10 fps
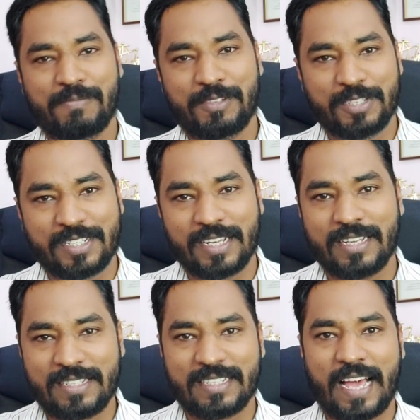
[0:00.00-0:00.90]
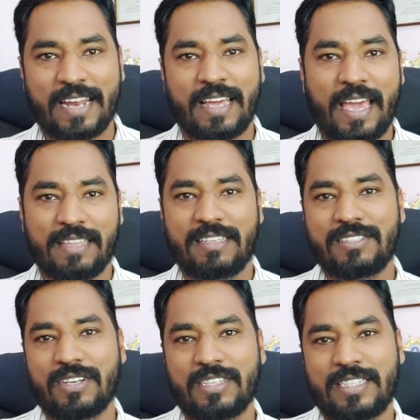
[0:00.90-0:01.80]
results that, hey,
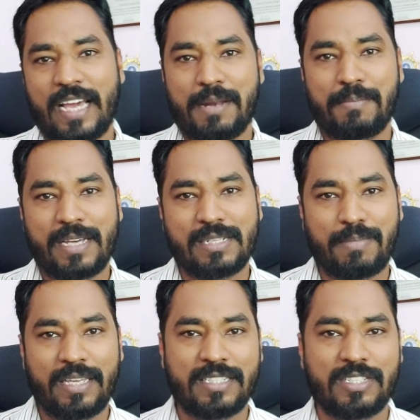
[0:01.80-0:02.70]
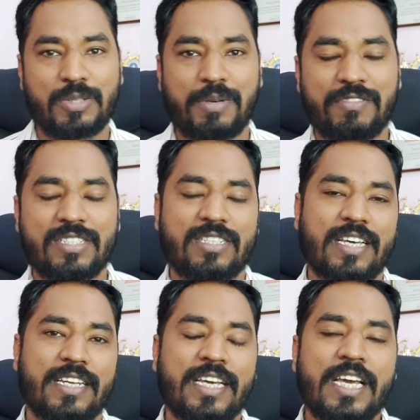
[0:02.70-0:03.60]
these are the 10 best places to be
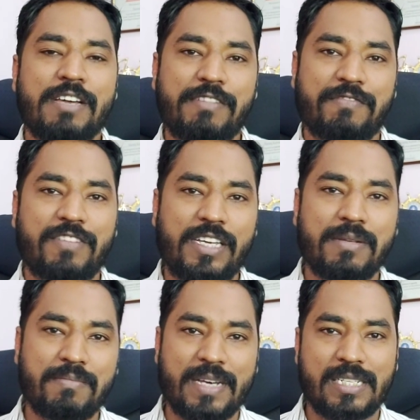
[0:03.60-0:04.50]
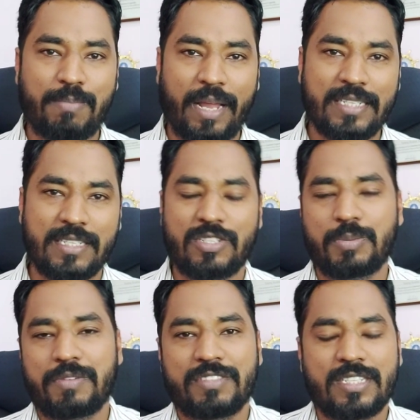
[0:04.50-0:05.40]
visited, 15 best places to
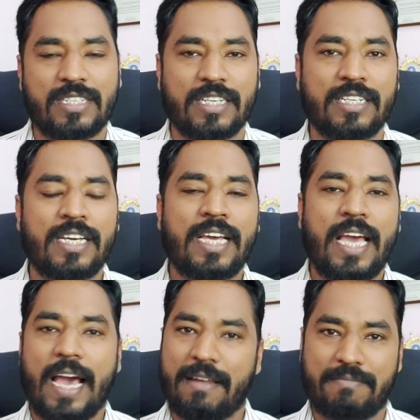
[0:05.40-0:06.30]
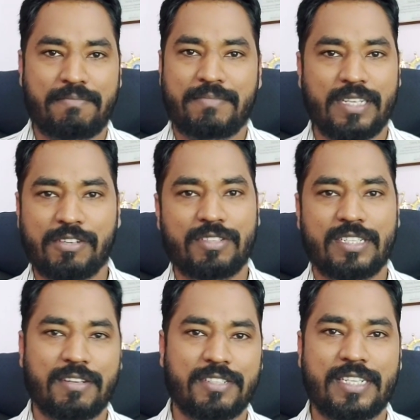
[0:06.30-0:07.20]
be visited, and
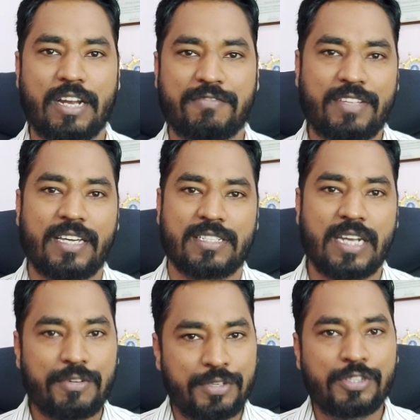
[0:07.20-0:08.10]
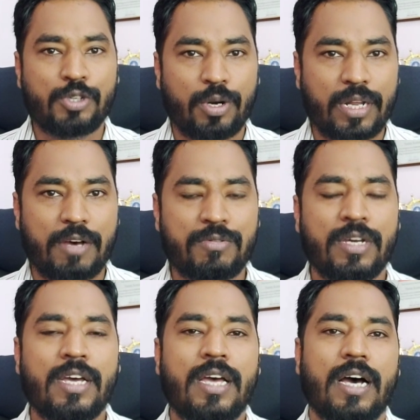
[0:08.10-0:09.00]
these are the set of things. Now you sort
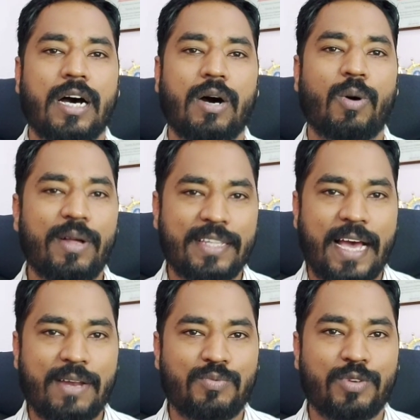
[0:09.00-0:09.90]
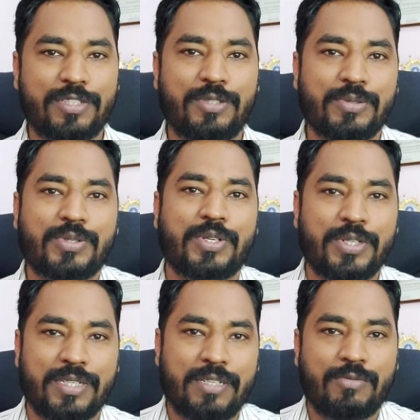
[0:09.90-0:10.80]
out all that what you
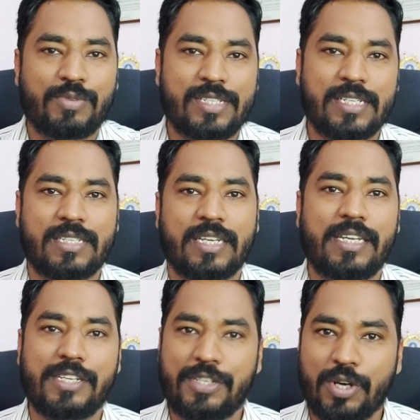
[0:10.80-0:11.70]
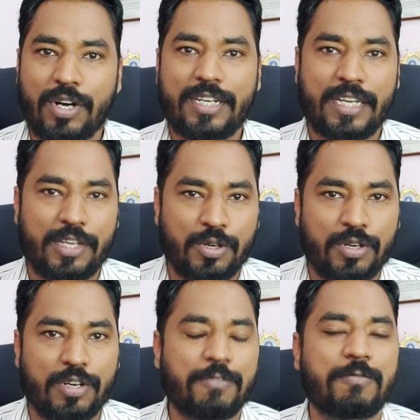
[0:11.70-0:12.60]
could visit in your
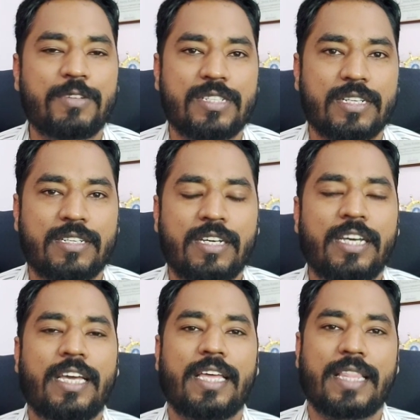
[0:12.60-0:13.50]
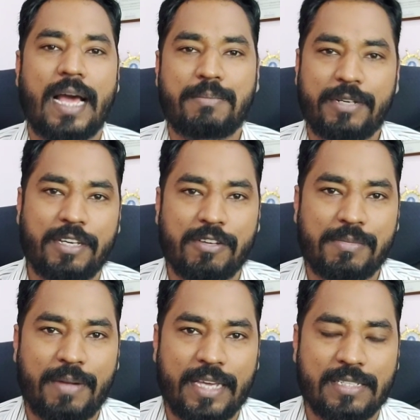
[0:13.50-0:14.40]
tenure of visit in that particular
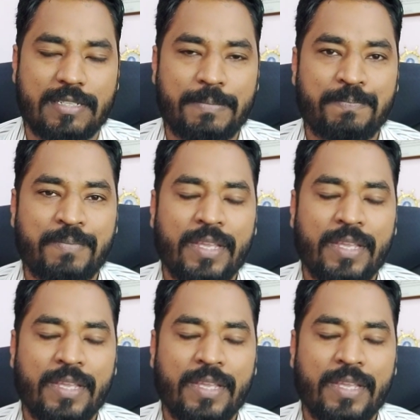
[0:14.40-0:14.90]
place.